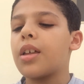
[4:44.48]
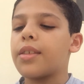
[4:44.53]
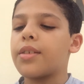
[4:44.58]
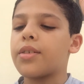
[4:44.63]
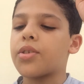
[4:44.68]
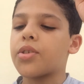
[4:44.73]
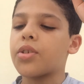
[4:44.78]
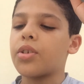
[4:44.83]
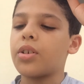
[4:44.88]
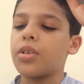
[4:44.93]

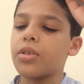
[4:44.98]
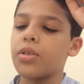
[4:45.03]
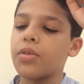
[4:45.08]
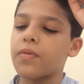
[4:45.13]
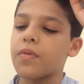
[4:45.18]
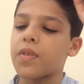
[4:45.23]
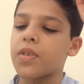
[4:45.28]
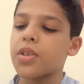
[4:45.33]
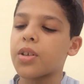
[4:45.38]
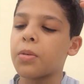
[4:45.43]
the start
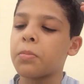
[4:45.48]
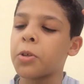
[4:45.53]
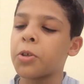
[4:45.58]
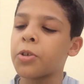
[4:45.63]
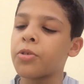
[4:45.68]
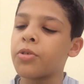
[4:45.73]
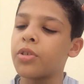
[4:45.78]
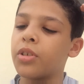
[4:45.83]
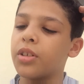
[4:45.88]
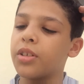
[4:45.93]
of the
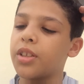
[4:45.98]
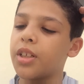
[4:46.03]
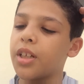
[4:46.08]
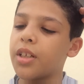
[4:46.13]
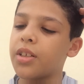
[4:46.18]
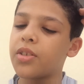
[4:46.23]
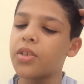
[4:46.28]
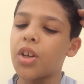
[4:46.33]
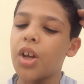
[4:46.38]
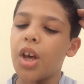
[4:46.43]
summer
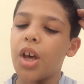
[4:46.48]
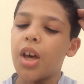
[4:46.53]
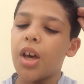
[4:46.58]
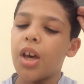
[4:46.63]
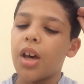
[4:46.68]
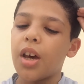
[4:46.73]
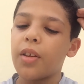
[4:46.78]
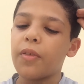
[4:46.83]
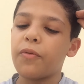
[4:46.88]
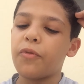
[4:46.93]
holidays,
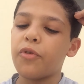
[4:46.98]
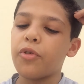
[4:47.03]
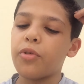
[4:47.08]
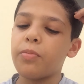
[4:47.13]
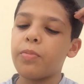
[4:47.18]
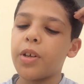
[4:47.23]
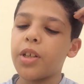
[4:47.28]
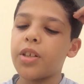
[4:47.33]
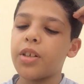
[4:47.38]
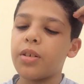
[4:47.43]
and
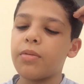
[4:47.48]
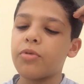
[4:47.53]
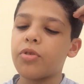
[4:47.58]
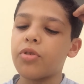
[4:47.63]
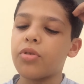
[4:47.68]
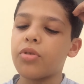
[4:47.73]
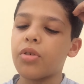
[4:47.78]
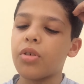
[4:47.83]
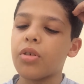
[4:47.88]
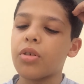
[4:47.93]
forbid him
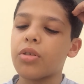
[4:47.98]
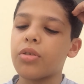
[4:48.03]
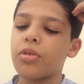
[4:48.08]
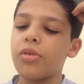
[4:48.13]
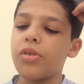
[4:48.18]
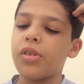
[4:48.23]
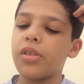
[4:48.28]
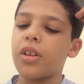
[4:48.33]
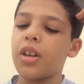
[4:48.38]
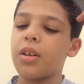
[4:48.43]
to talk
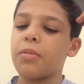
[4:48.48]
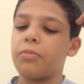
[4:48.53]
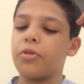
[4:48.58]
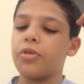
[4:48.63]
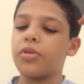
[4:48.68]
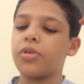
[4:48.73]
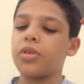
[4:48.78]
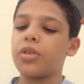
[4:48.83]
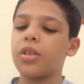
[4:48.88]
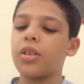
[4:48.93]
to the
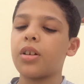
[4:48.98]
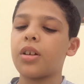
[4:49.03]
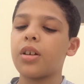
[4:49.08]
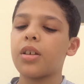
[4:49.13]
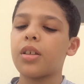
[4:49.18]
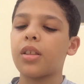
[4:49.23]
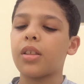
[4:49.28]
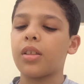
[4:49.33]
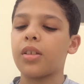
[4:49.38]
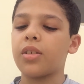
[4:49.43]
neighbors.
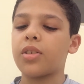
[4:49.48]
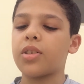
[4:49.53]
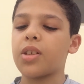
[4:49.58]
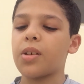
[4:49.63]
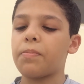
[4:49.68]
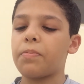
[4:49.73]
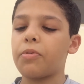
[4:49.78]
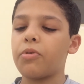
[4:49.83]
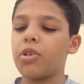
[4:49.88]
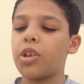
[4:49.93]
This
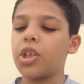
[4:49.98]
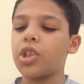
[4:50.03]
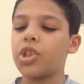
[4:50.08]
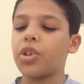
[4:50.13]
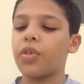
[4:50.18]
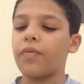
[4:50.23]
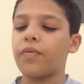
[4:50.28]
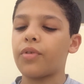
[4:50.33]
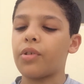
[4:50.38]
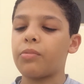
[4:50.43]

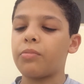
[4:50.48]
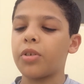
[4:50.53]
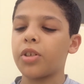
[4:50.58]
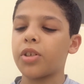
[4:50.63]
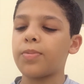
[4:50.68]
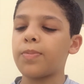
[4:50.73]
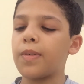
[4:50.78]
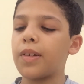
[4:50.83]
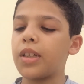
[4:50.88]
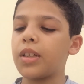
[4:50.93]
separation from
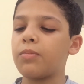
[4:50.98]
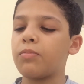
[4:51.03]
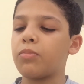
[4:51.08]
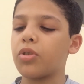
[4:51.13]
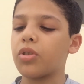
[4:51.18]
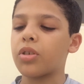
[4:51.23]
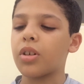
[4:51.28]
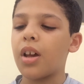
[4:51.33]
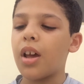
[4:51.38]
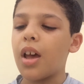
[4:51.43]
his
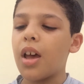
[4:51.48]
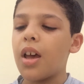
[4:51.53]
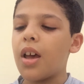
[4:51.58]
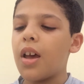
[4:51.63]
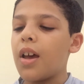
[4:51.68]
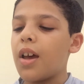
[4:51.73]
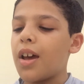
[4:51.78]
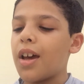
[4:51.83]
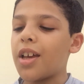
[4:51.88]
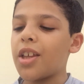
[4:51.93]
spellbook
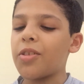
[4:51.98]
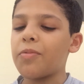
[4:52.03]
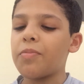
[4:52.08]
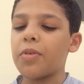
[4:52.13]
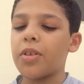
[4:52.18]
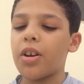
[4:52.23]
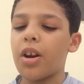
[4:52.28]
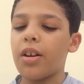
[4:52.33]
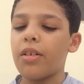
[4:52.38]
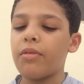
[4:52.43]
had
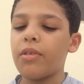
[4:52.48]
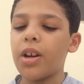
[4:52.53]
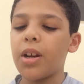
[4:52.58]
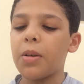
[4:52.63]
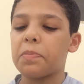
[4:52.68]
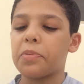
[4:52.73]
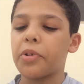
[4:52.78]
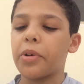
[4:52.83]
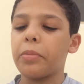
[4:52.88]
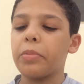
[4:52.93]
been a
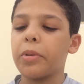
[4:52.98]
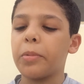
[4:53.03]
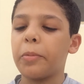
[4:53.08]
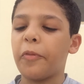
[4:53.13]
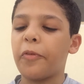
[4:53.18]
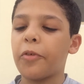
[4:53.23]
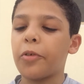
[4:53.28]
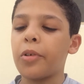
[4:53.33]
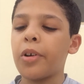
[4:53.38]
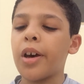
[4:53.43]
real
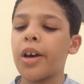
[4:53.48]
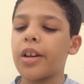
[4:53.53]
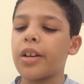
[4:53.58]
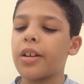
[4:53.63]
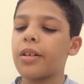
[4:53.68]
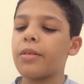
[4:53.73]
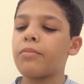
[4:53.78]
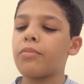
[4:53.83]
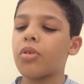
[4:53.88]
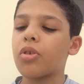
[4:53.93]
problem for
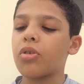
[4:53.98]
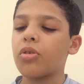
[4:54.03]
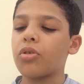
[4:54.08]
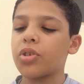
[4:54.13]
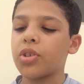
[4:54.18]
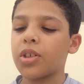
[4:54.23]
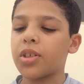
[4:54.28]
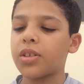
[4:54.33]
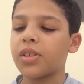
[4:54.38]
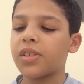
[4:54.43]
Harry,
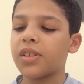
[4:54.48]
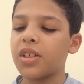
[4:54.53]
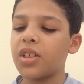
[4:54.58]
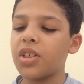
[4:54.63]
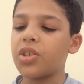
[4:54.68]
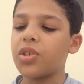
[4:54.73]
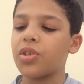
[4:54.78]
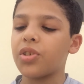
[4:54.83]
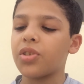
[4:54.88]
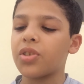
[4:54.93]
because his
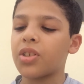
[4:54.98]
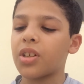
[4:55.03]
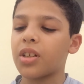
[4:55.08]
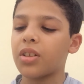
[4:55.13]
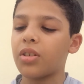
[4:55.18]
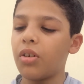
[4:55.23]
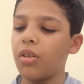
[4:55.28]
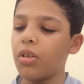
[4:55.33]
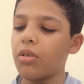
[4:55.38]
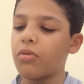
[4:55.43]
teachers
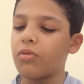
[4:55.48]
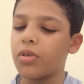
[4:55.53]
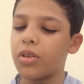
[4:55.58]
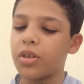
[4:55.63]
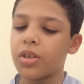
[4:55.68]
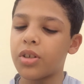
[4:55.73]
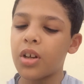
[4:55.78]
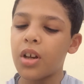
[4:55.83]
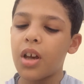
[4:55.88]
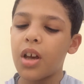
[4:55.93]
at
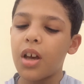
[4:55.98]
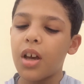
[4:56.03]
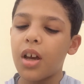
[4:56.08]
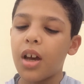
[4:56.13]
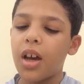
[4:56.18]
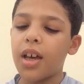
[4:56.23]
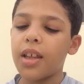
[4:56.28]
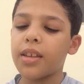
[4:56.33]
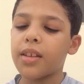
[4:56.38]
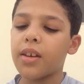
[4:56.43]
Hogwarts
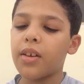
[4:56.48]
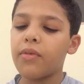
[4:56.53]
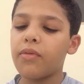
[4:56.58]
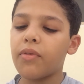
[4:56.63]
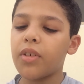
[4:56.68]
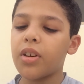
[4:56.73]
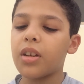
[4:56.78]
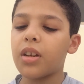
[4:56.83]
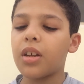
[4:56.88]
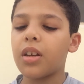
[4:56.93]
had
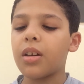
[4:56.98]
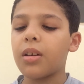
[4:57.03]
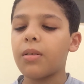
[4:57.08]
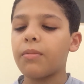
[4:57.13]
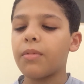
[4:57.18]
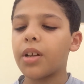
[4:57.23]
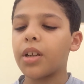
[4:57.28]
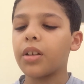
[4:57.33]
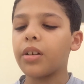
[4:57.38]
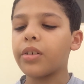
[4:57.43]
given
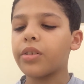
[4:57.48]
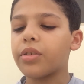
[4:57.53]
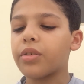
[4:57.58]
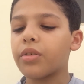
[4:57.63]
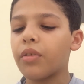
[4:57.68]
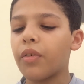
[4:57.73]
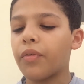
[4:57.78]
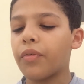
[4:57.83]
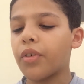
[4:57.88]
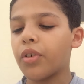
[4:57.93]
him a
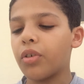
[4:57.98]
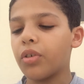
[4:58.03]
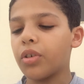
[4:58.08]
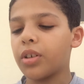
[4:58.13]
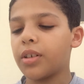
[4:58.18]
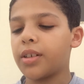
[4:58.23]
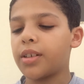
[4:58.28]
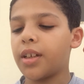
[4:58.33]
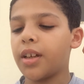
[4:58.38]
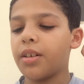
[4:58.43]
lot of
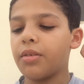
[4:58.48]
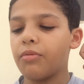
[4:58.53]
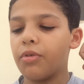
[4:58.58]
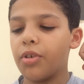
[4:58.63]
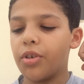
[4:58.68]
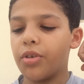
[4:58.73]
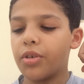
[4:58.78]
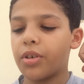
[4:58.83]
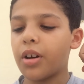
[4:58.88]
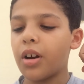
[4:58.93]
holiday
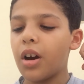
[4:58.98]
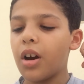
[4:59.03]
work.